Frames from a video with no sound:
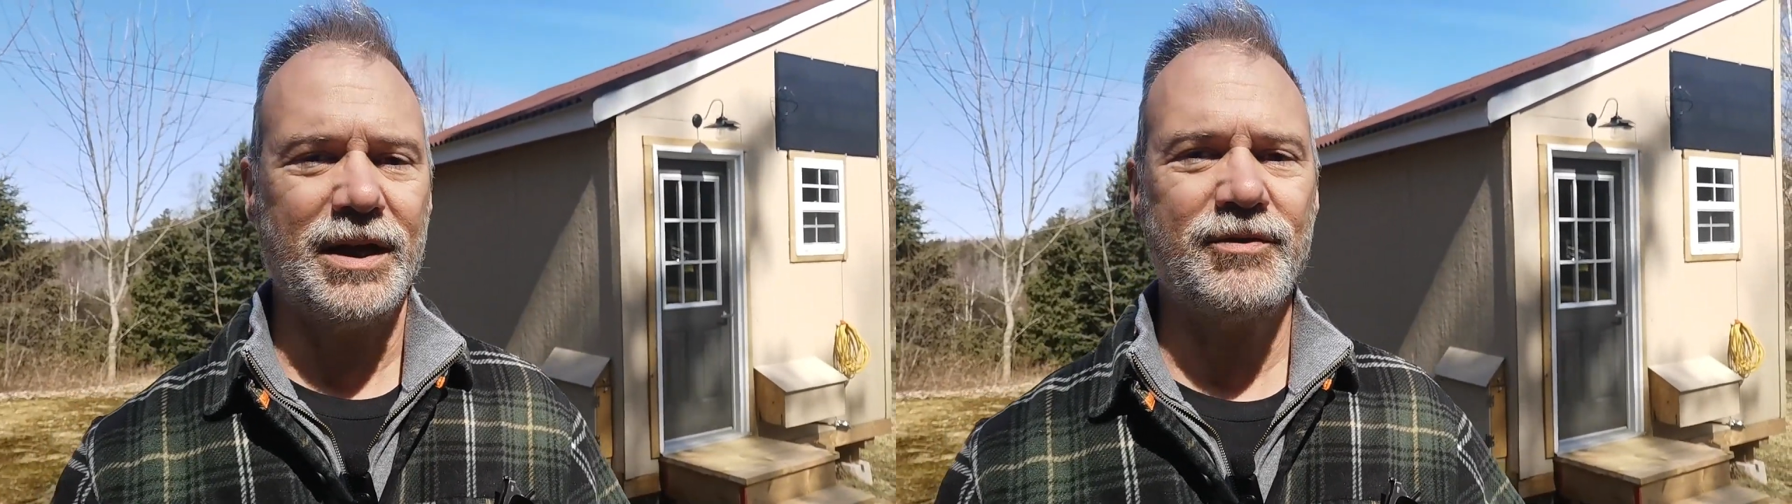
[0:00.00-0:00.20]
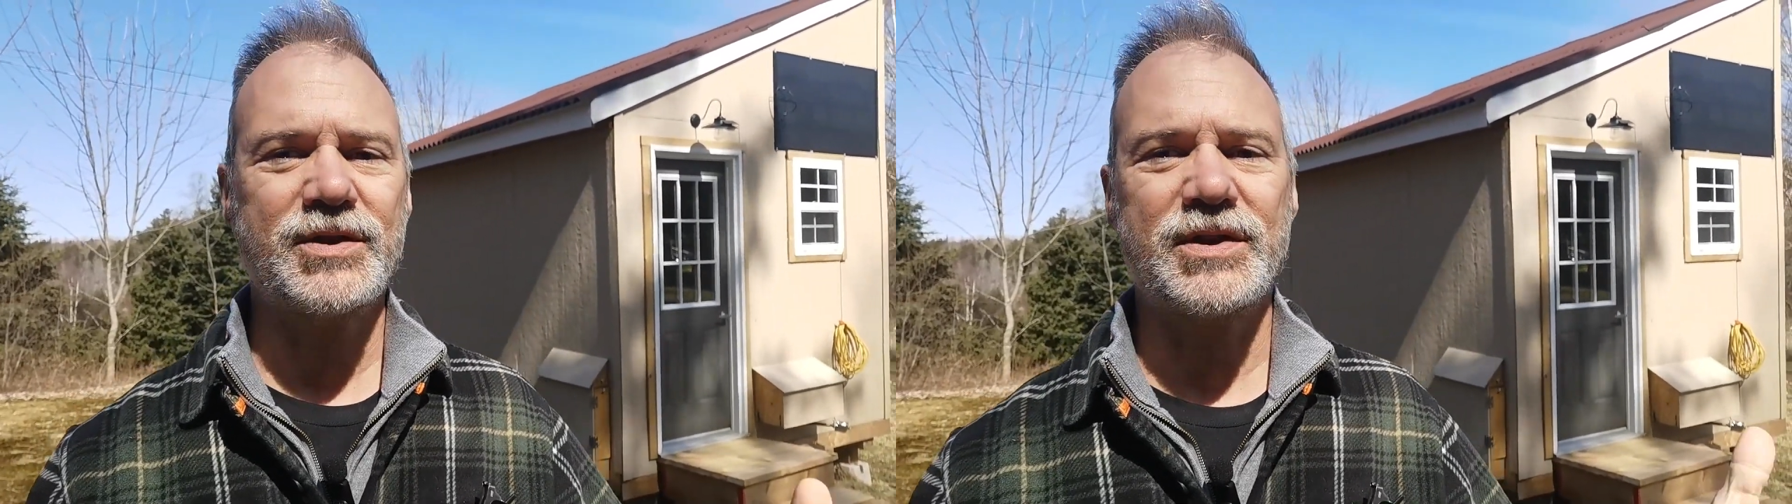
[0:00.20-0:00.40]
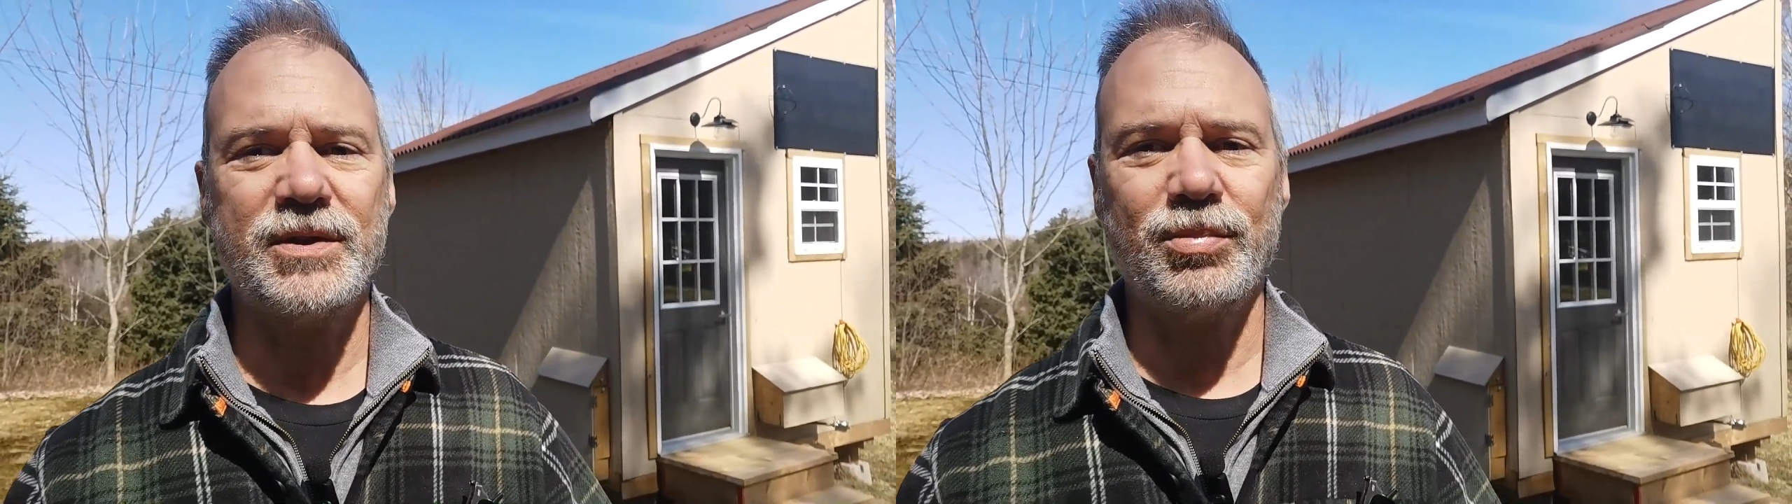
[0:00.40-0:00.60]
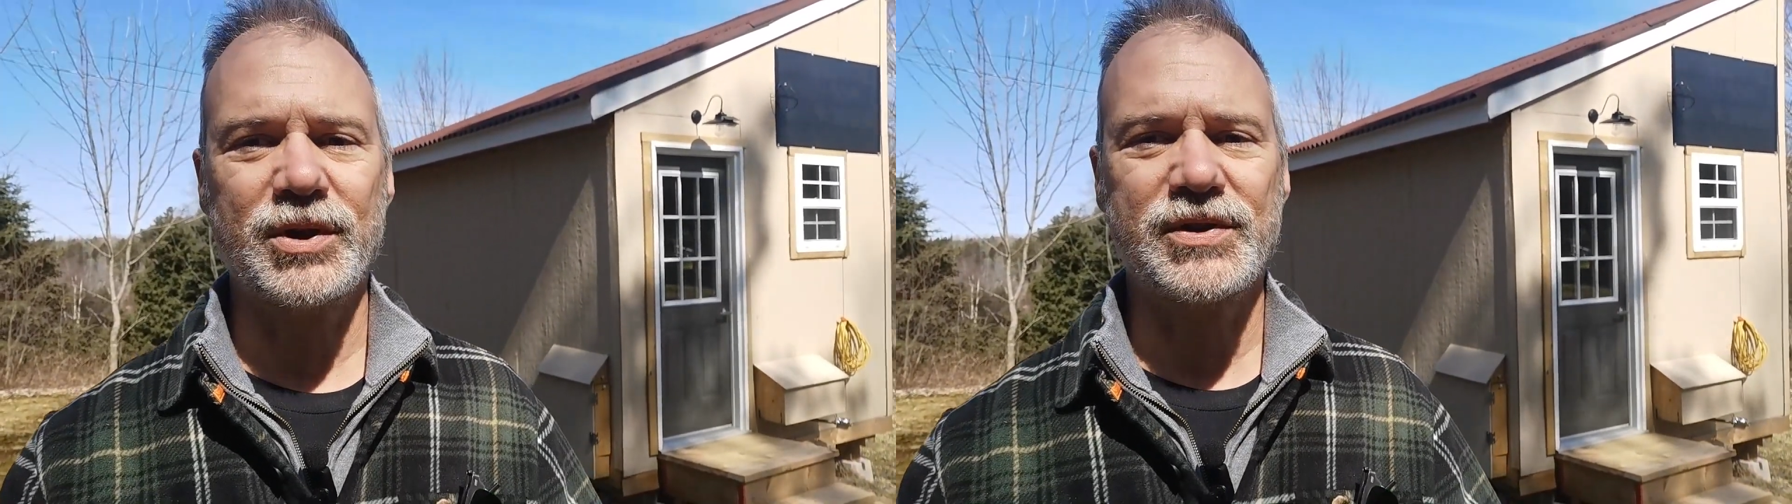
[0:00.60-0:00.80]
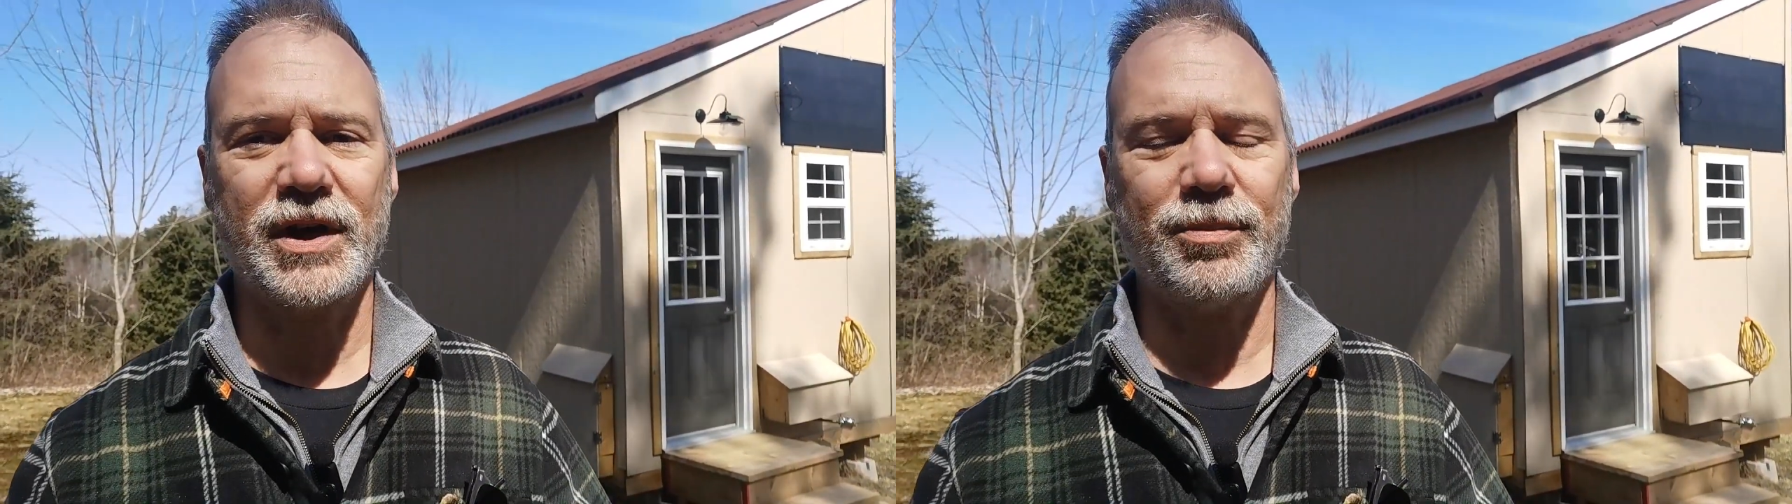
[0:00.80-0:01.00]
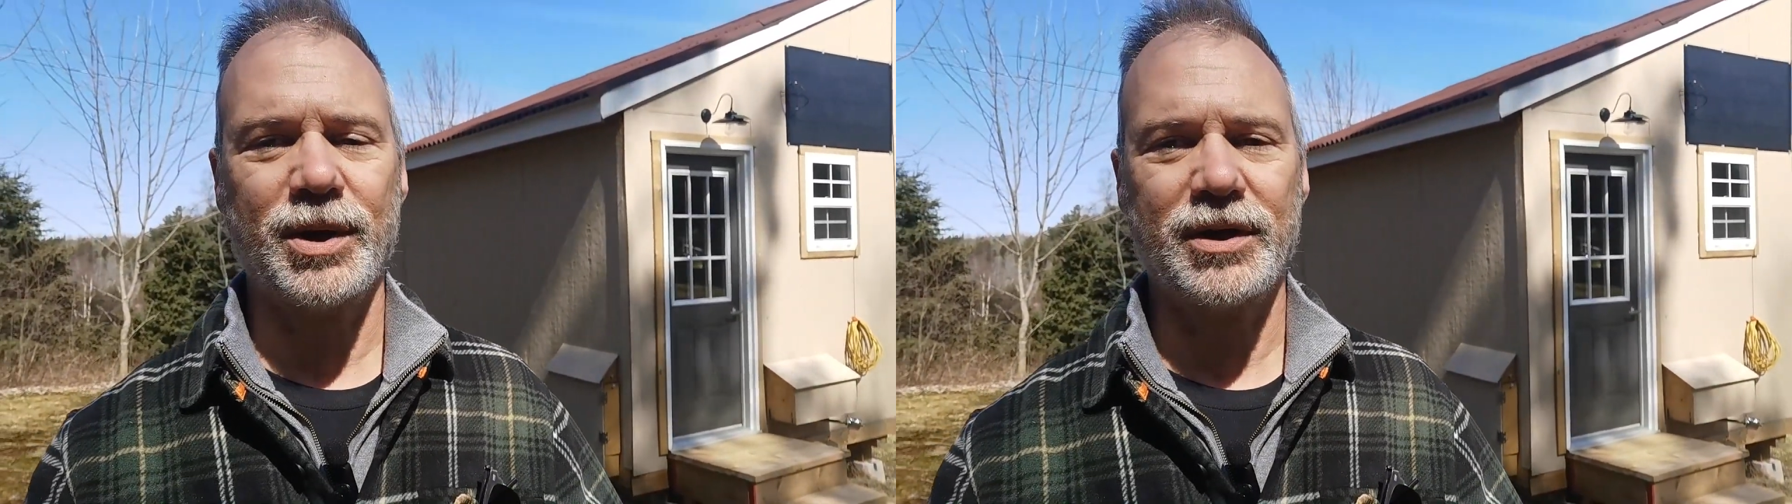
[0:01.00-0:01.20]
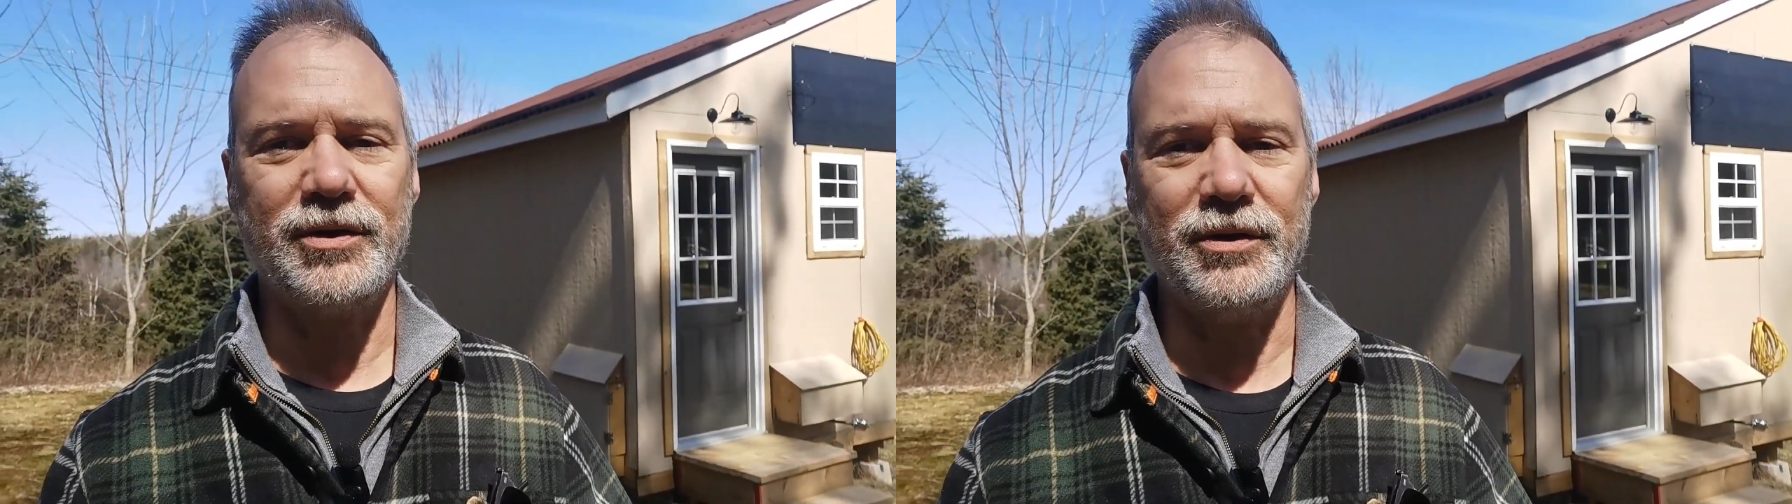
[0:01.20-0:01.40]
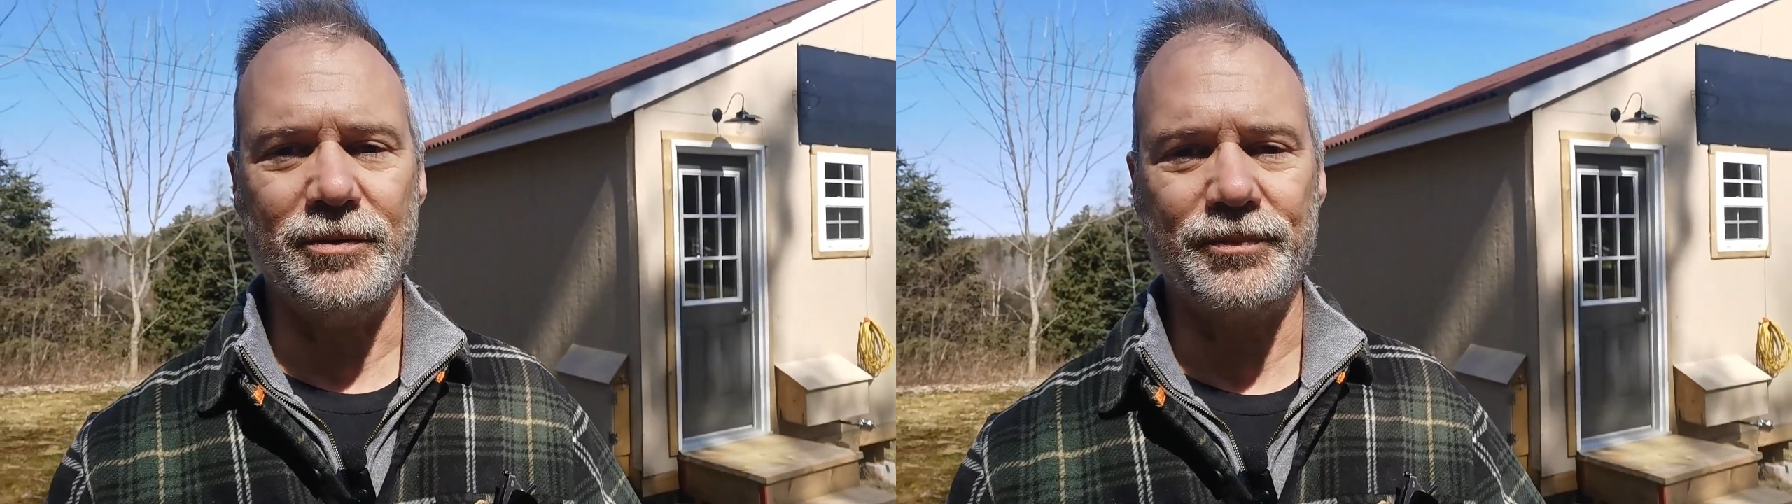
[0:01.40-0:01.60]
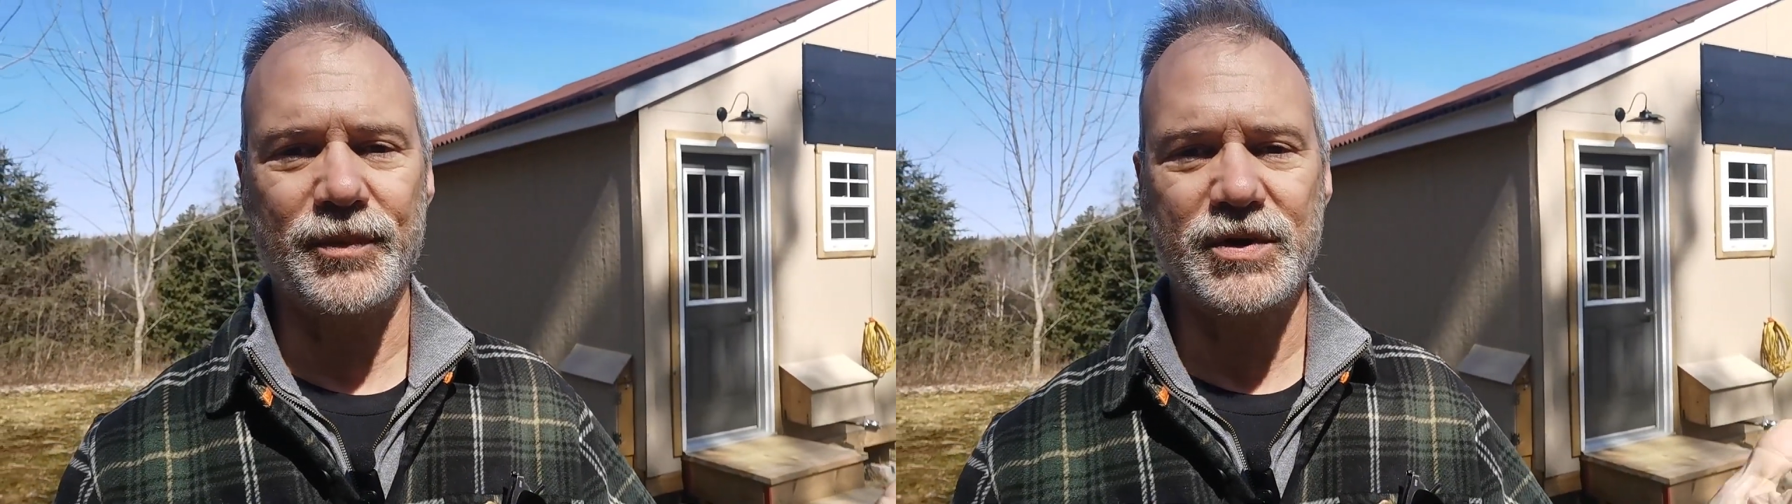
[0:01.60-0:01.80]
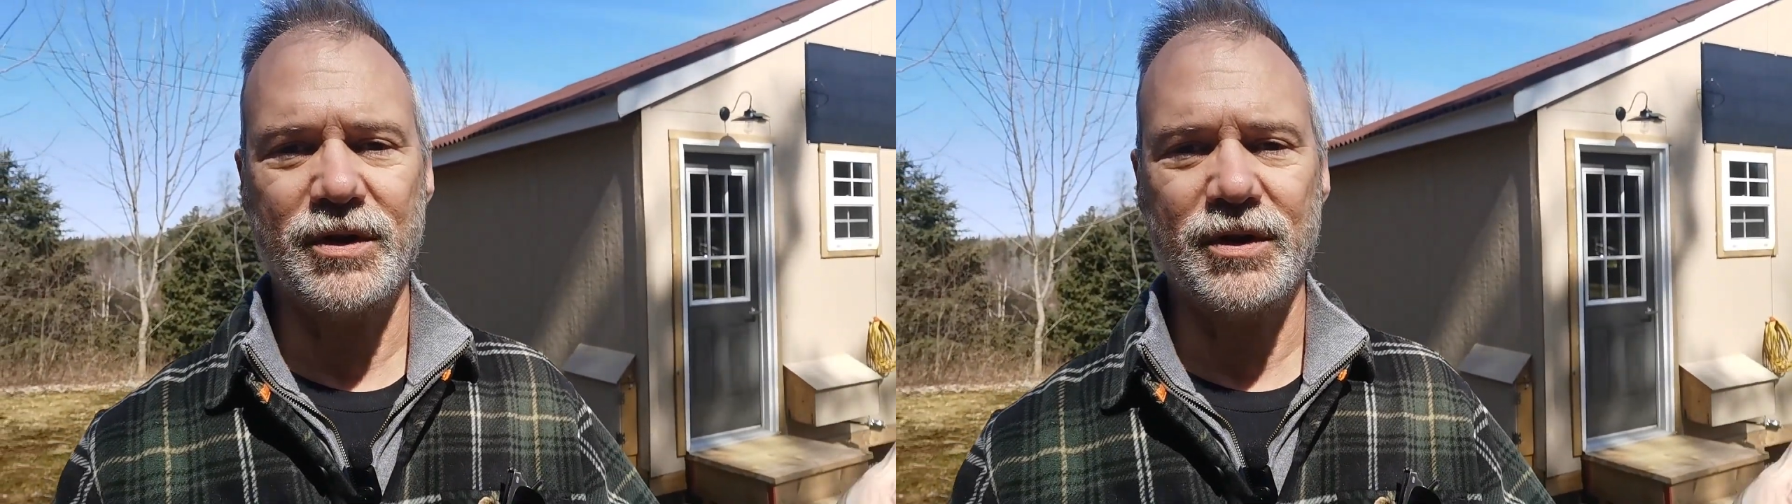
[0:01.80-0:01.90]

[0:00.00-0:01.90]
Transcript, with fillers: It was the simplest setup I could do.